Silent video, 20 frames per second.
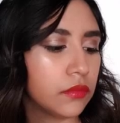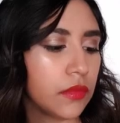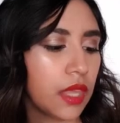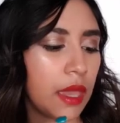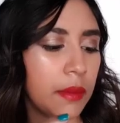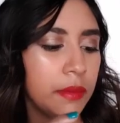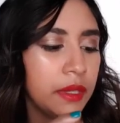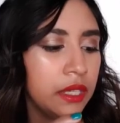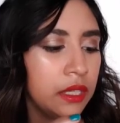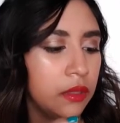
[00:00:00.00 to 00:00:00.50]

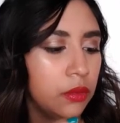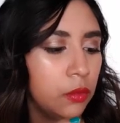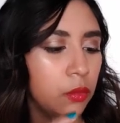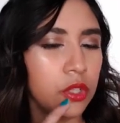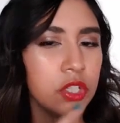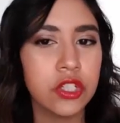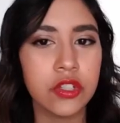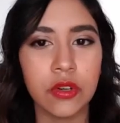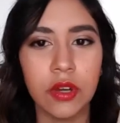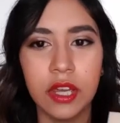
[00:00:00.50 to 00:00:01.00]
I mean,
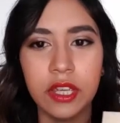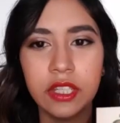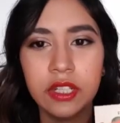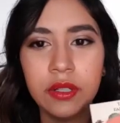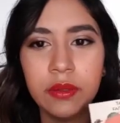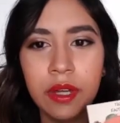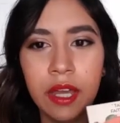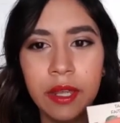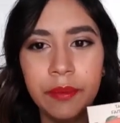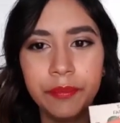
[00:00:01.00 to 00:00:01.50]
we'll try. You
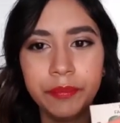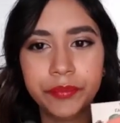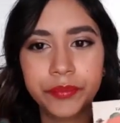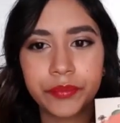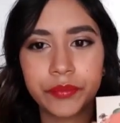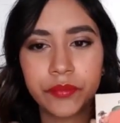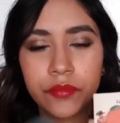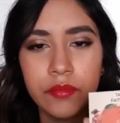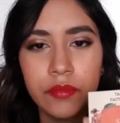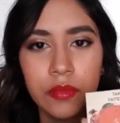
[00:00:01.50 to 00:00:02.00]
know what?
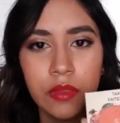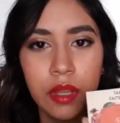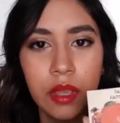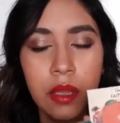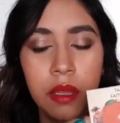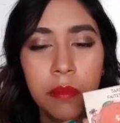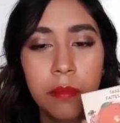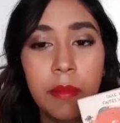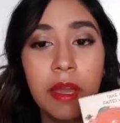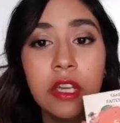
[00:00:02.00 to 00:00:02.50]

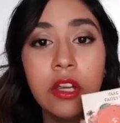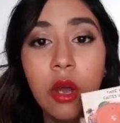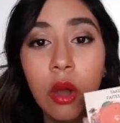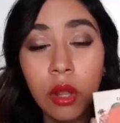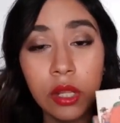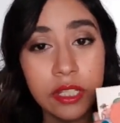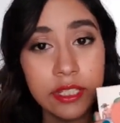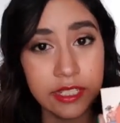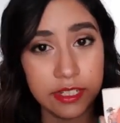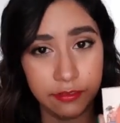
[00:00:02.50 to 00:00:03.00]
My
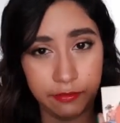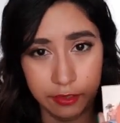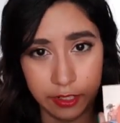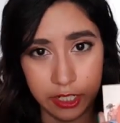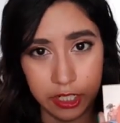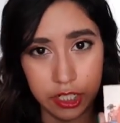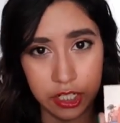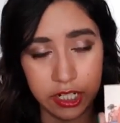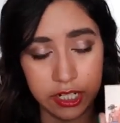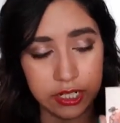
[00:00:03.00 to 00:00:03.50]
goal is to
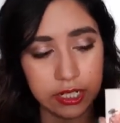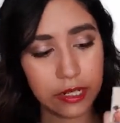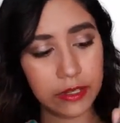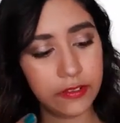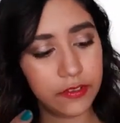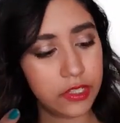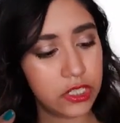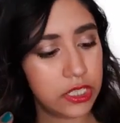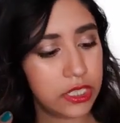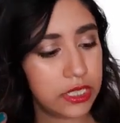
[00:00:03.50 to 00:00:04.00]
finish it.
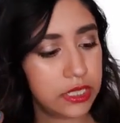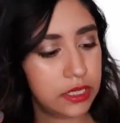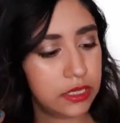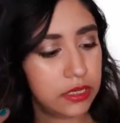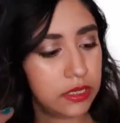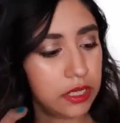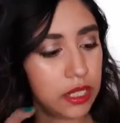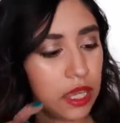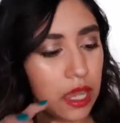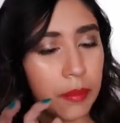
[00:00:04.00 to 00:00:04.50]

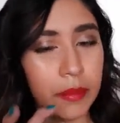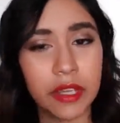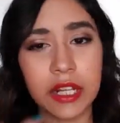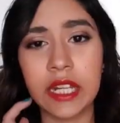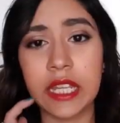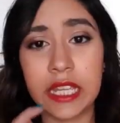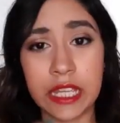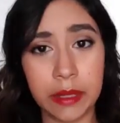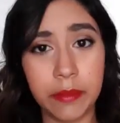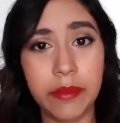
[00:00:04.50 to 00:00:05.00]
I'm
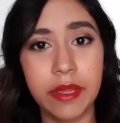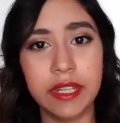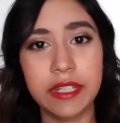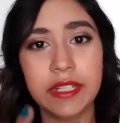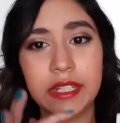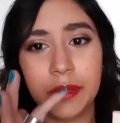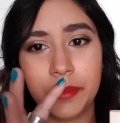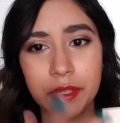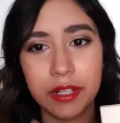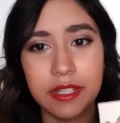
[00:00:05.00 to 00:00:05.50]
going to commit
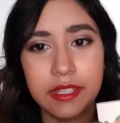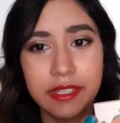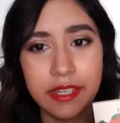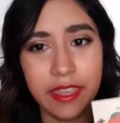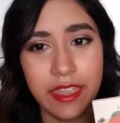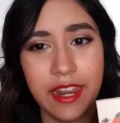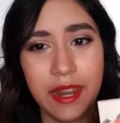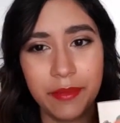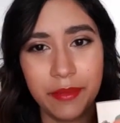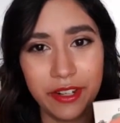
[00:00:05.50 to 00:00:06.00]
and I'm going to say
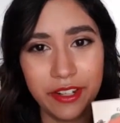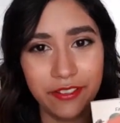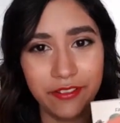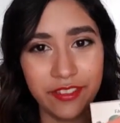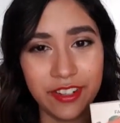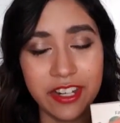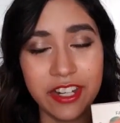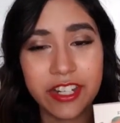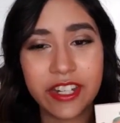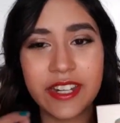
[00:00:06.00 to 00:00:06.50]
that I'm going to
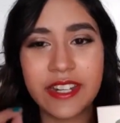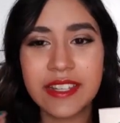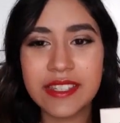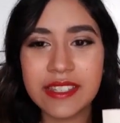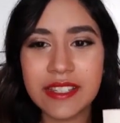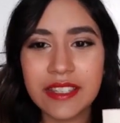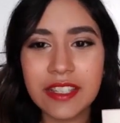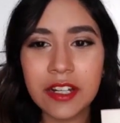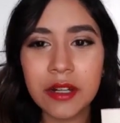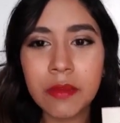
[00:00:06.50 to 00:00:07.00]
finish it.
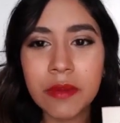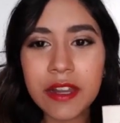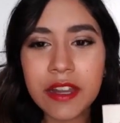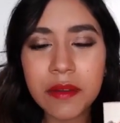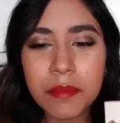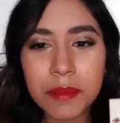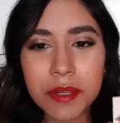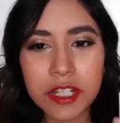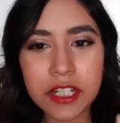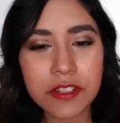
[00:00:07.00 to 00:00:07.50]
It's a little bit
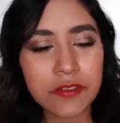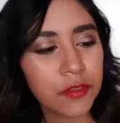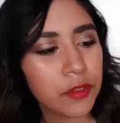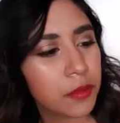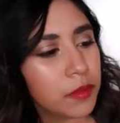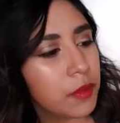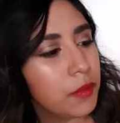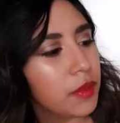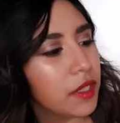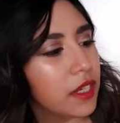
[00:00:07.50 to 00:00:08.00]
ambitious for
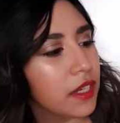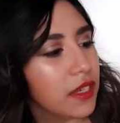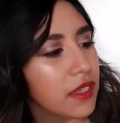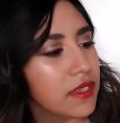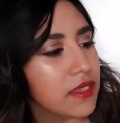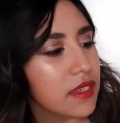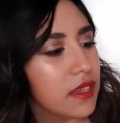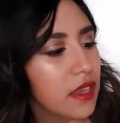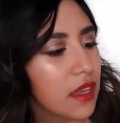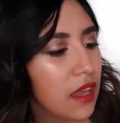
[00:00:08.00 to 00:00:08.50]
me
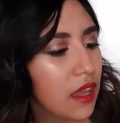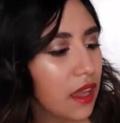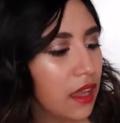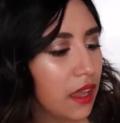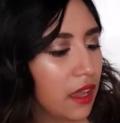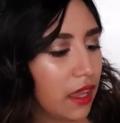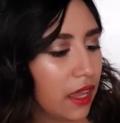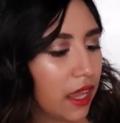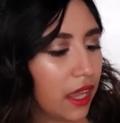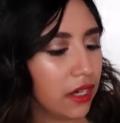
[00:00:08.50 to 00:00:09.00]
because,
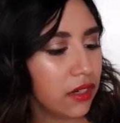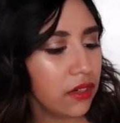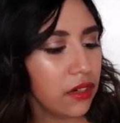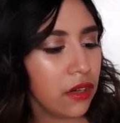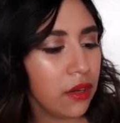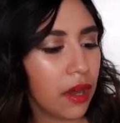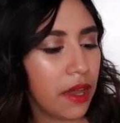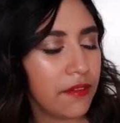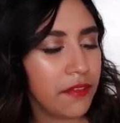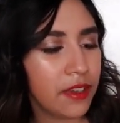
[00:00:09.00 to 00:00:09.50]
I don't
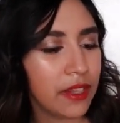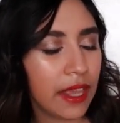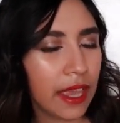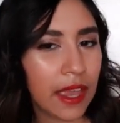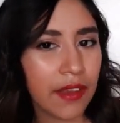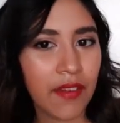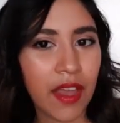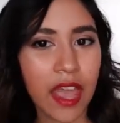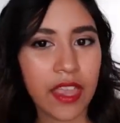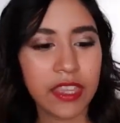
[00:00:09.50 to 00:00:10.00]
know, I feel
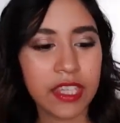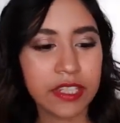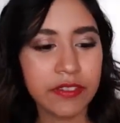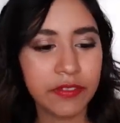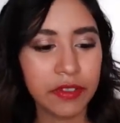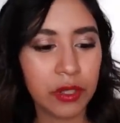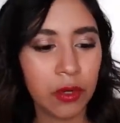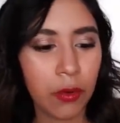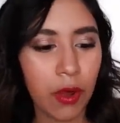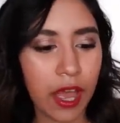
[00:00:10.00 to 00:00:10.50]
like I've had this
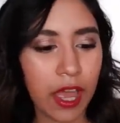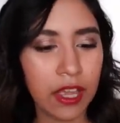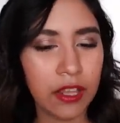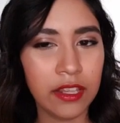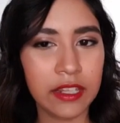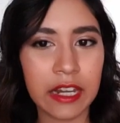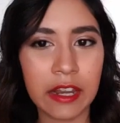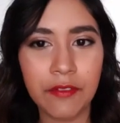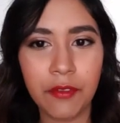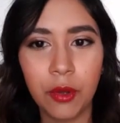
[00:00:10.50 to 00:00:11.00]
for a
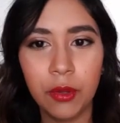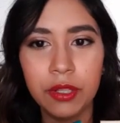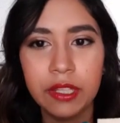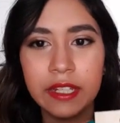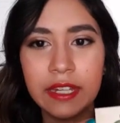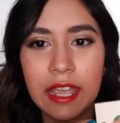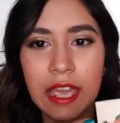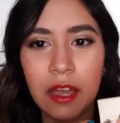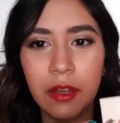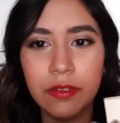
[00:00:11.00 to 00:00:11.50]
while and I've only
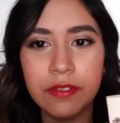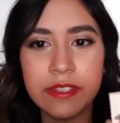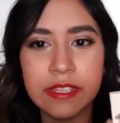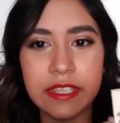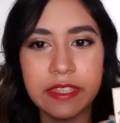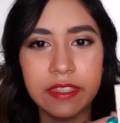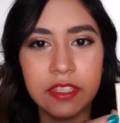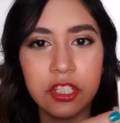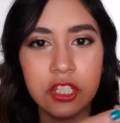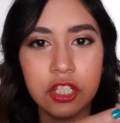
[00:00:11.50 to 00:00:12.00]
now
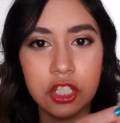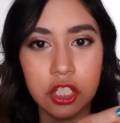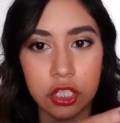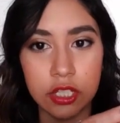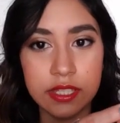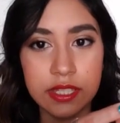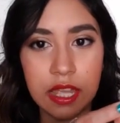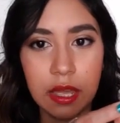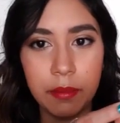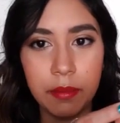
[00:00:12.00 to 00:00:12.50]
seen
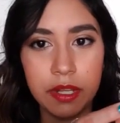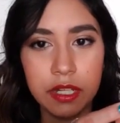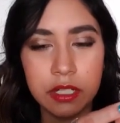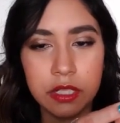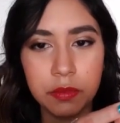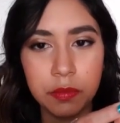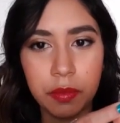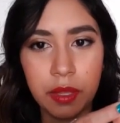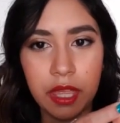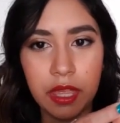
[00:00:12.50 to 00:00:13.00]
just that
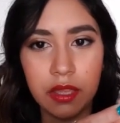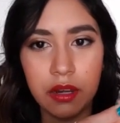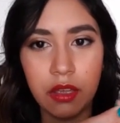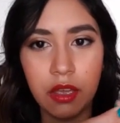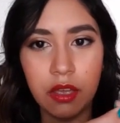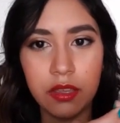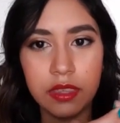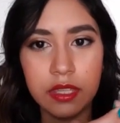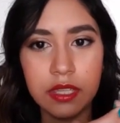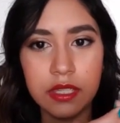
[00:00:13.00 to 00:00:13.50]
much pan
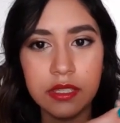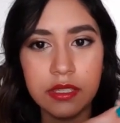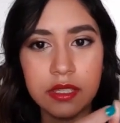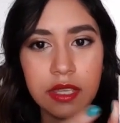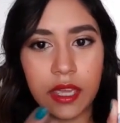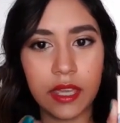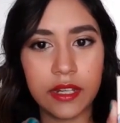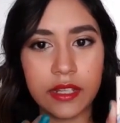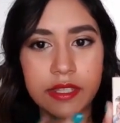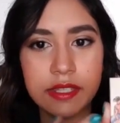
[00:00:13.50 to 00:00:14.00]
on this.
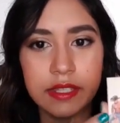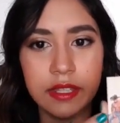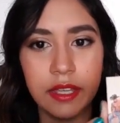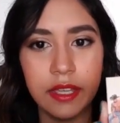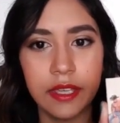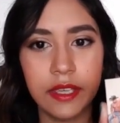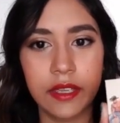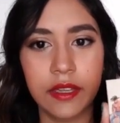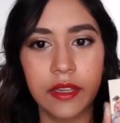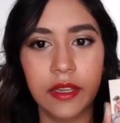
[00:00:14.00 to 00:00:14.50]
And it's
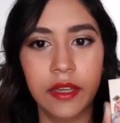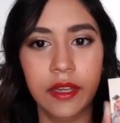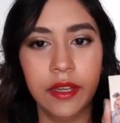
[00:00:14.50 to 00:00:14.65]
like,